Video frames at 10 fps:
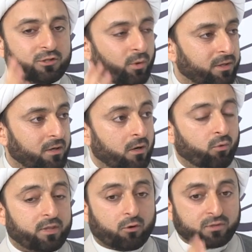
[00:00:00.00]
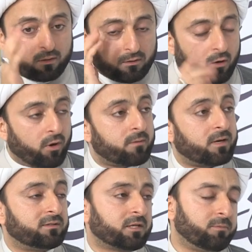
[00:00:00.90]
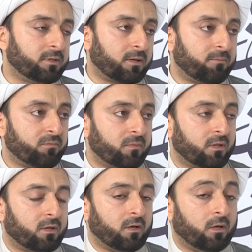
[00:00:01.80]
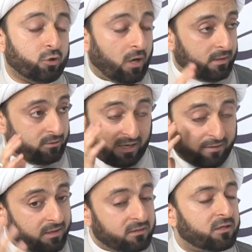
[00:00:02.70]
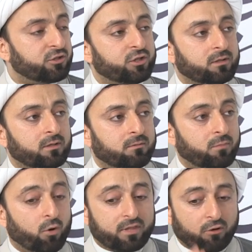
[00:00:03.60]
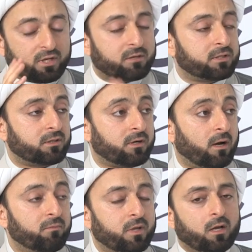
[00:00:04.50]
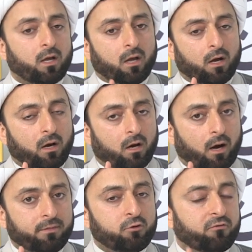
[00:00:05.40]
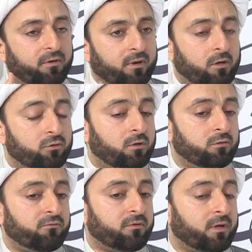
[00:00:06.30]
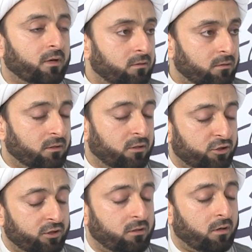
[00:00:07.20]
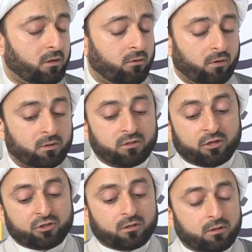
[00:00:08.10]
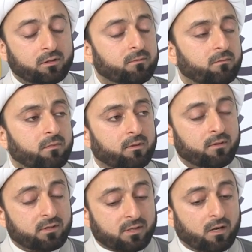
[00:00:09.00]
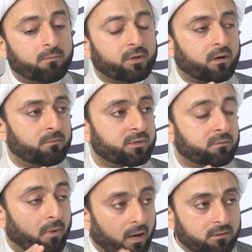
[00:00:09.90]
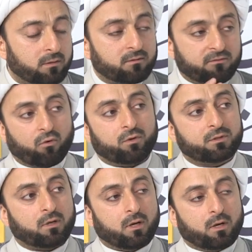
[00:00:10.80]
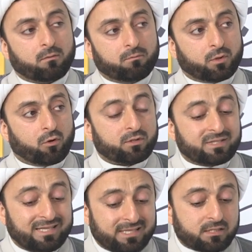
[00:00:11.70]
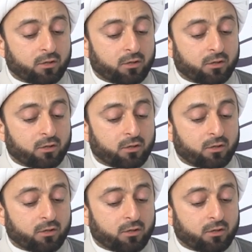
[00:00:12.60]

away, without Allahu Akbar and Takbir. Mm. You, had, you had the intention, but without Takbir al-Ihram. Either you forget or you don't, you don't forget, intentionally or unintentionally, the salah becomes batil and void because this is a